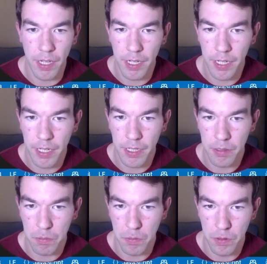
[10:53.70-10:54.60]

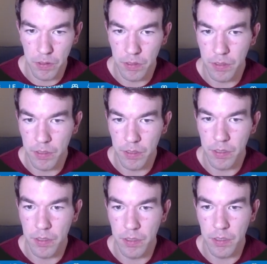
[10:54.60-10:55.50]
and we'll
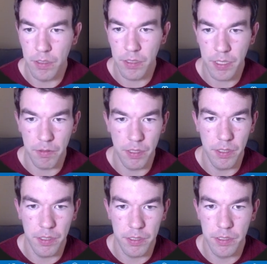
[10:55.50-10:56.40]
get rid of
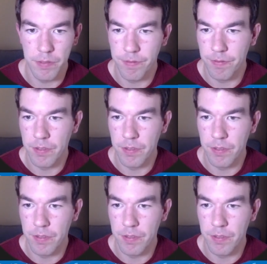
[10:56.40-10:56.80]
this